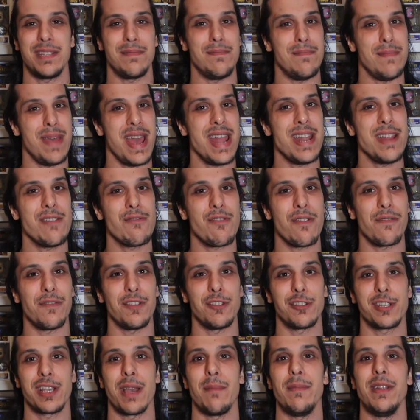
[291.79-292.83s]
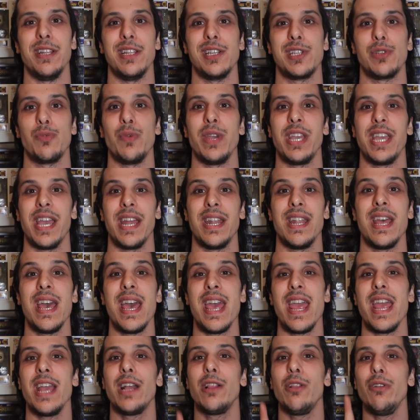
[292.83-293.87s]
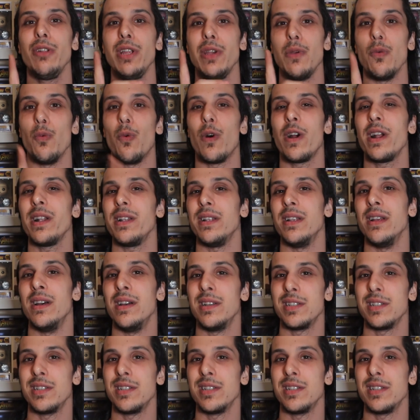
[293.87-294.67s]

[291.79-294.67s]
Many reviews coming this weekend, including one